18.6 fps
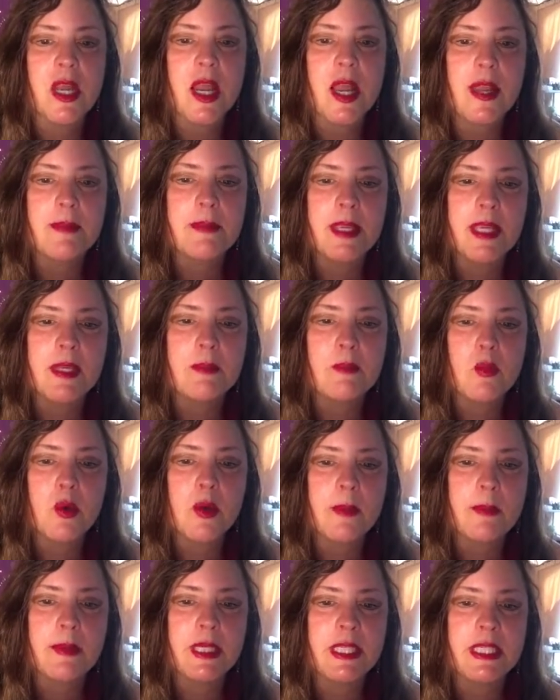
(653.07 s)
I make
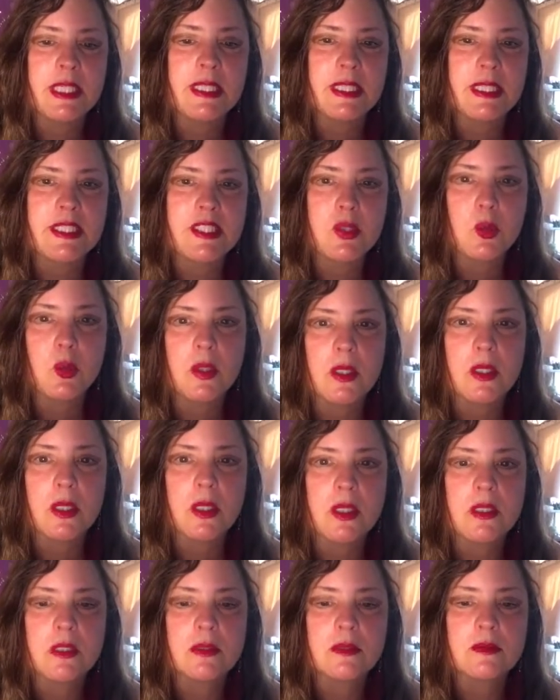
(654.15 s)
more money, less
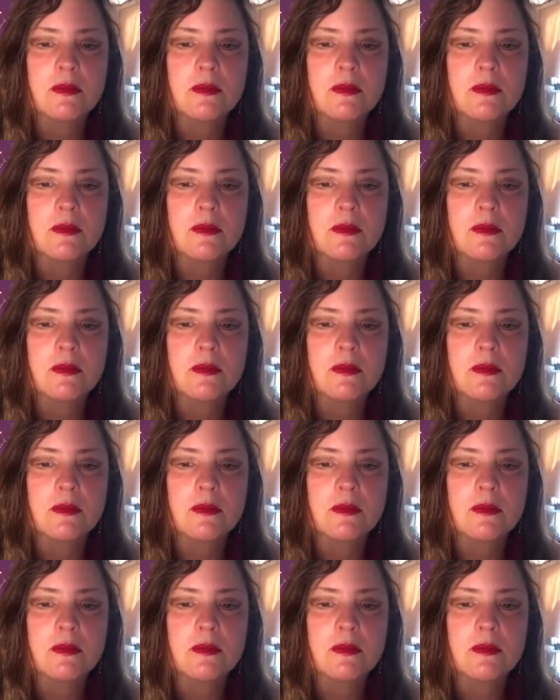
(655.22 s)
work.